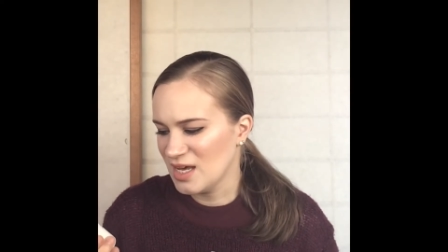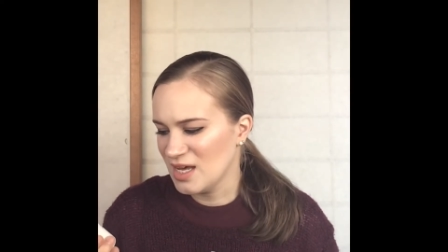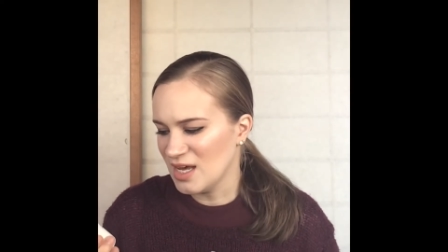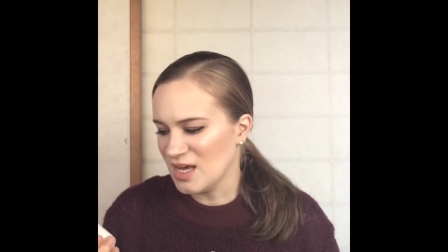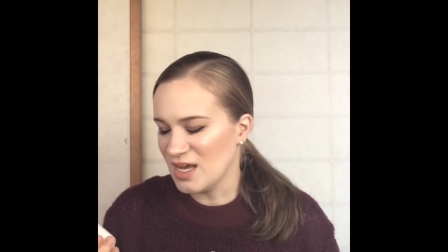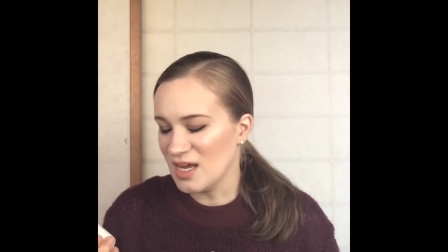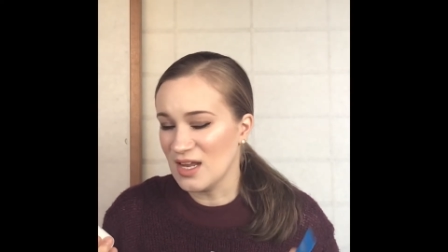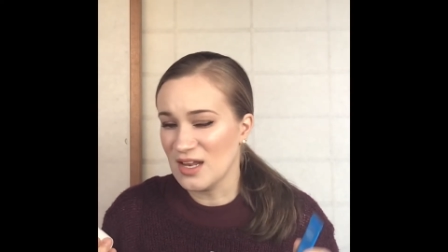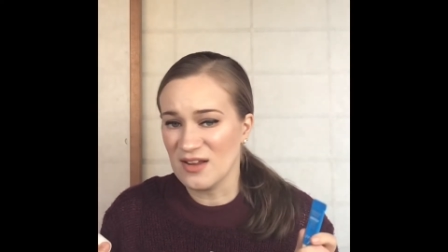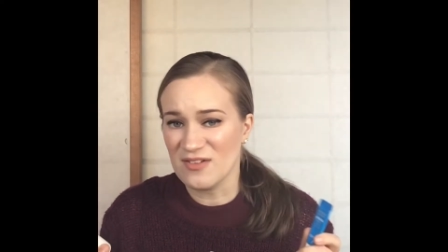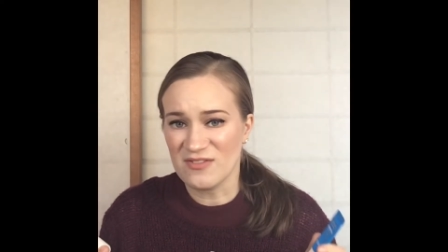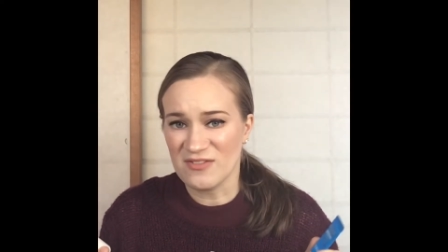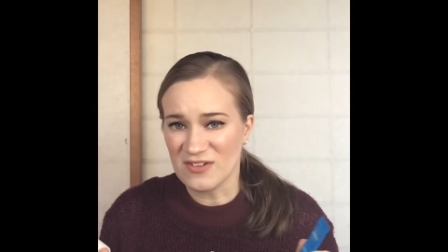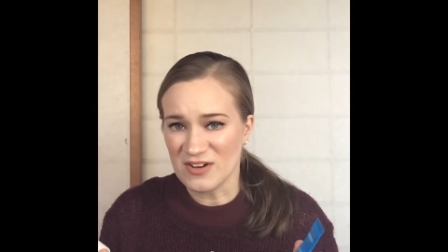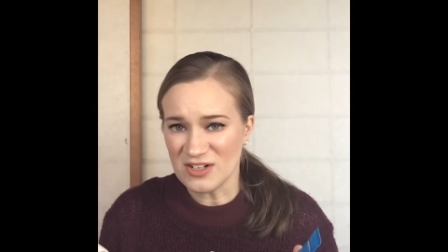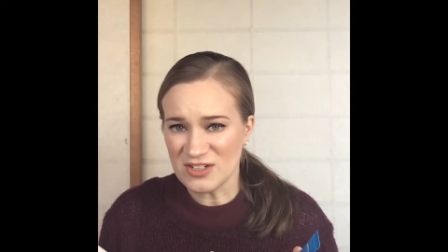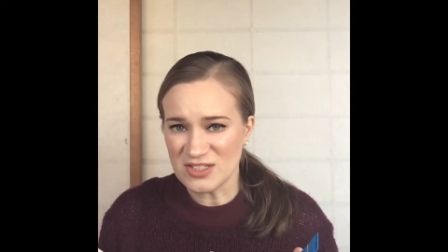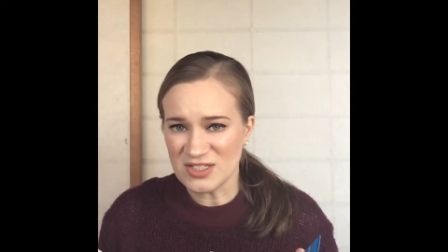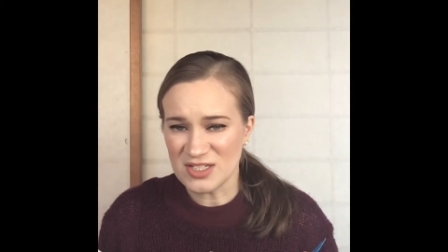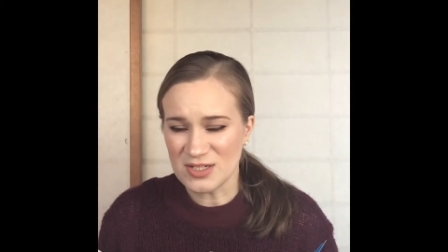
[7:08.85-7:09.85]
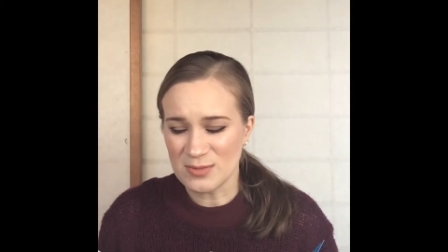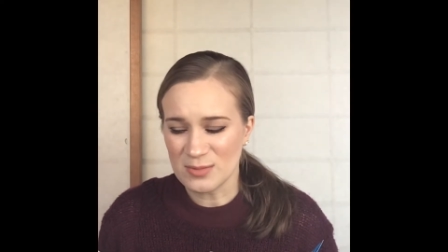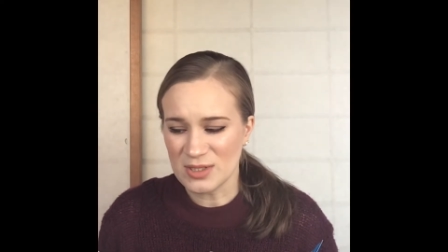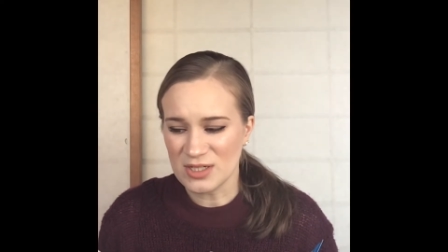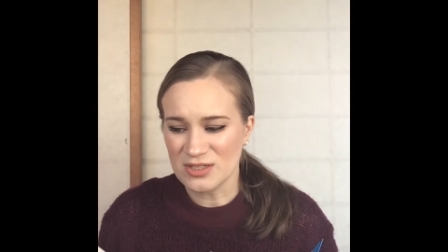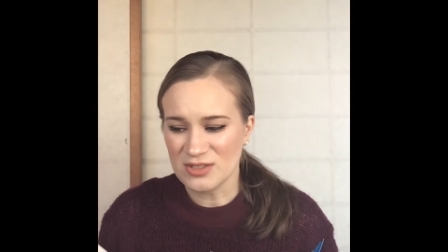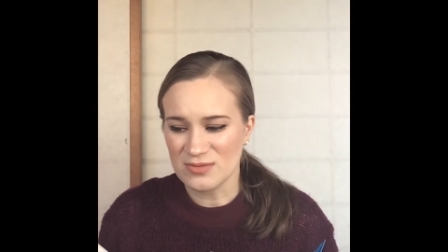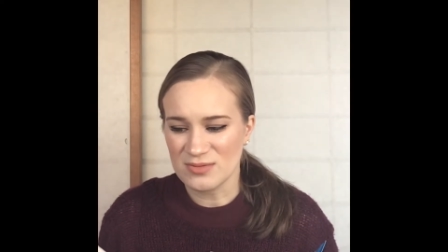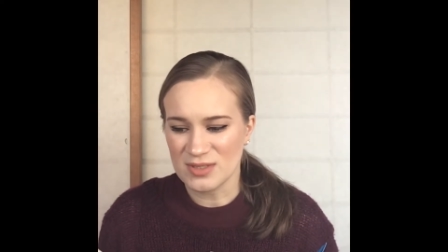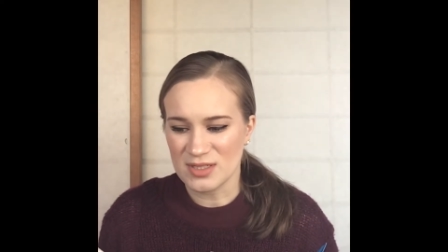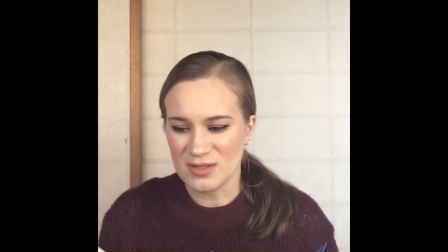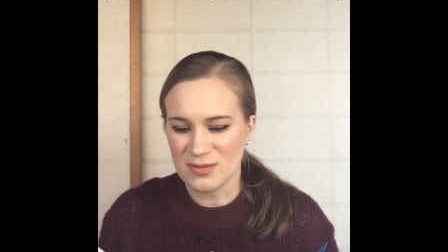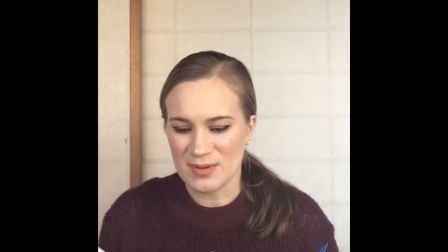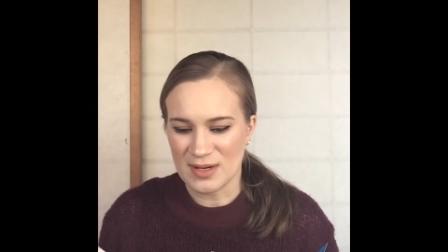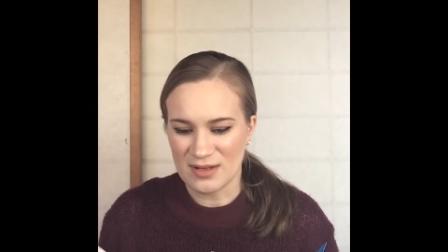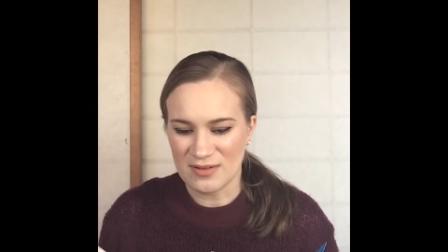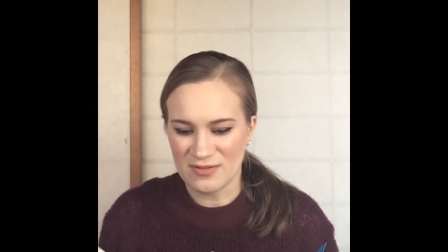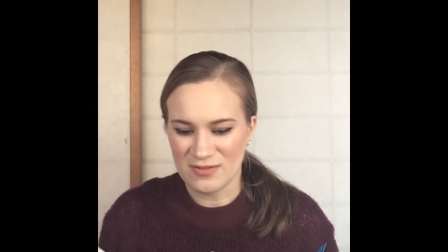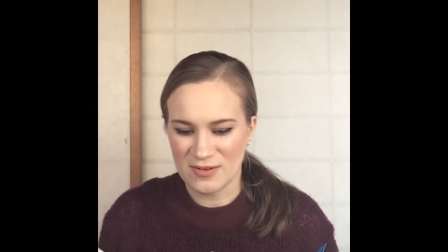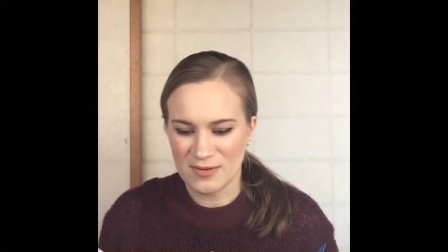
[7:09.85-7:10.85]
And at first it worked really
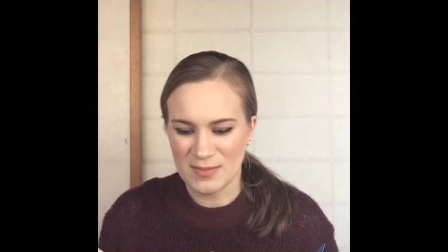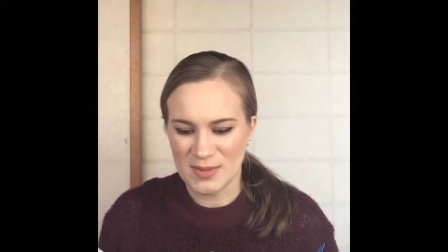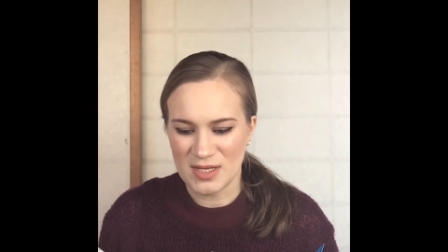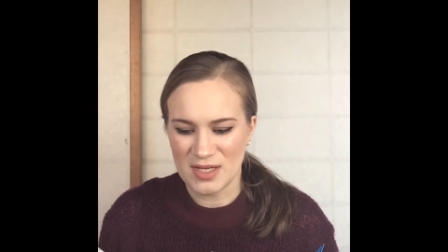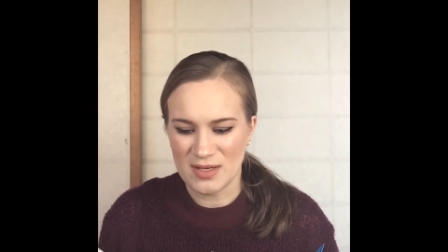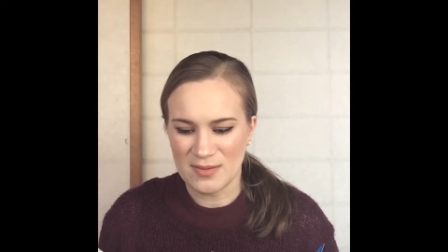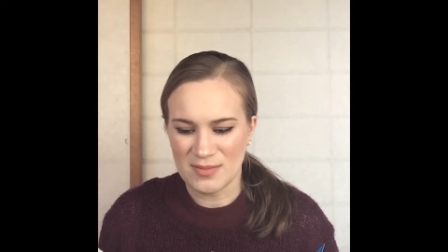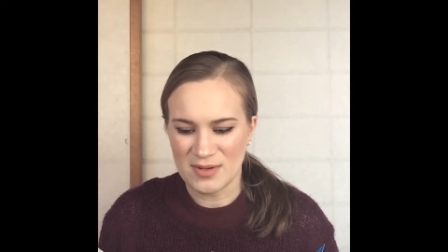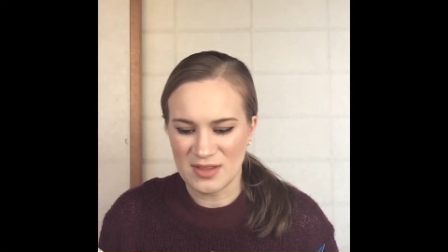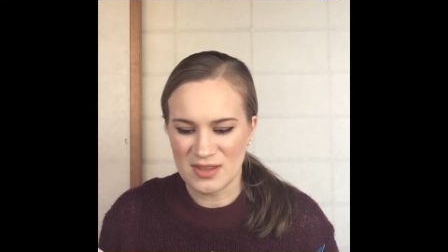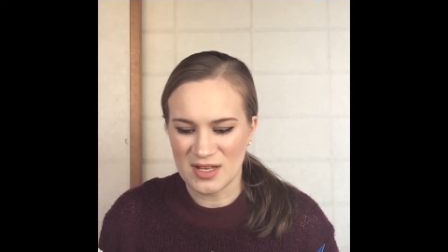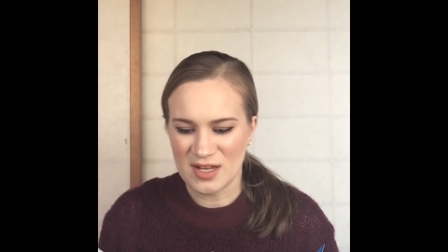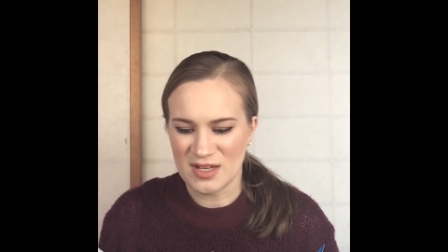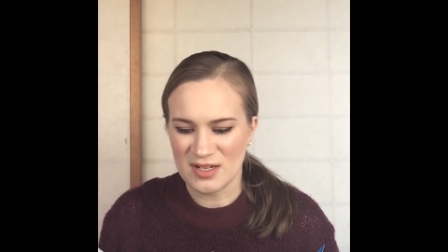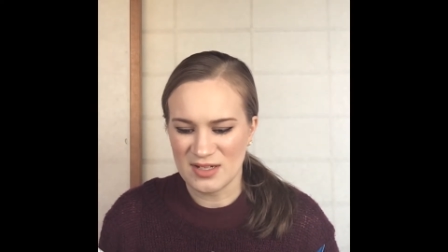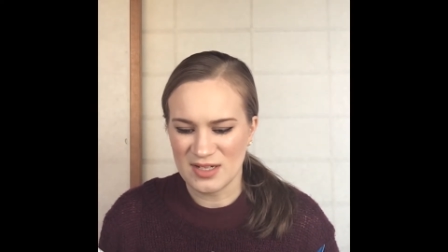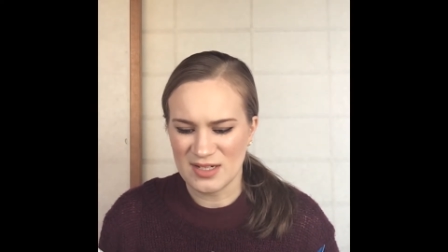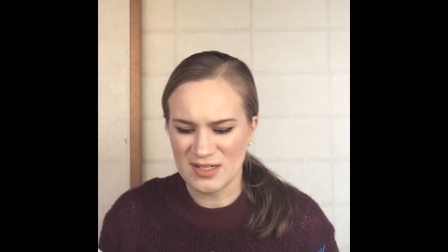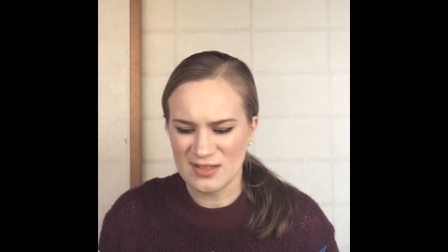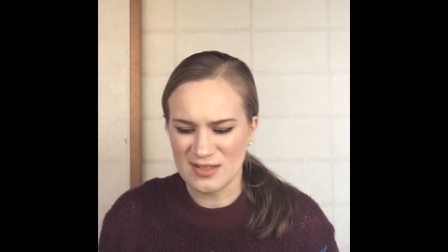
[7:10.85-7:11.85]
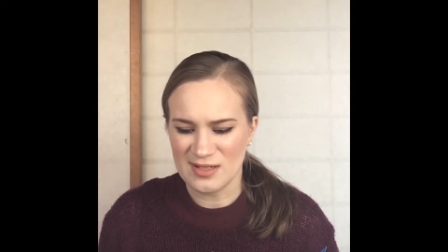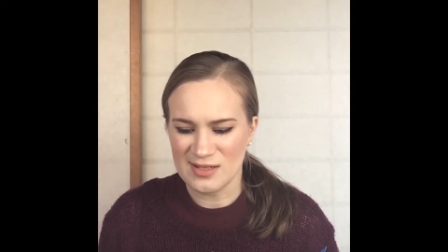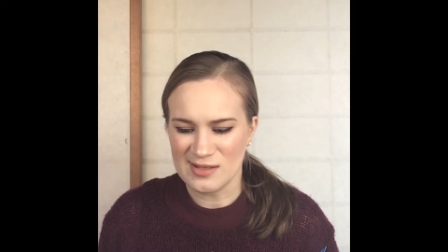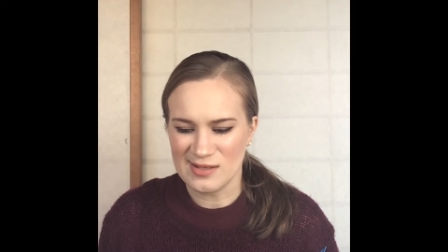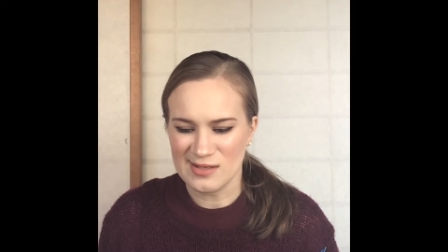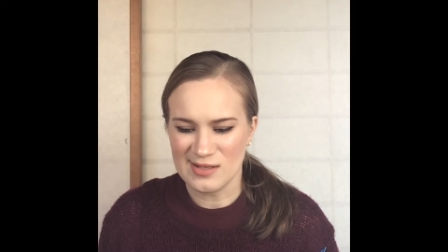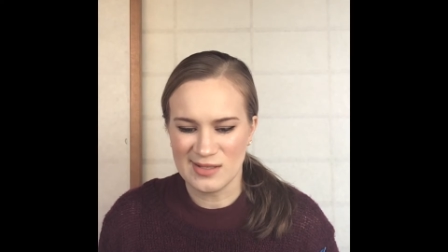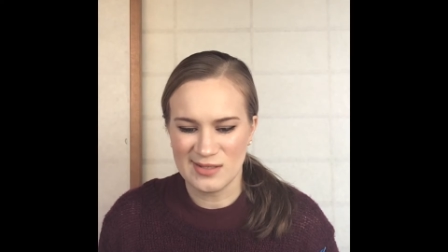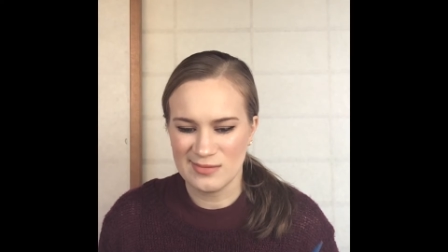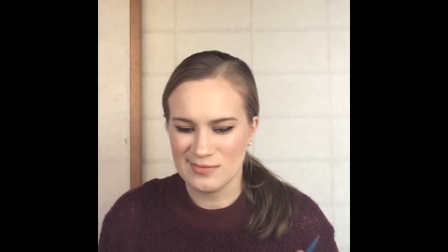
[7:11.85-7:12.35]
well for me, but then I think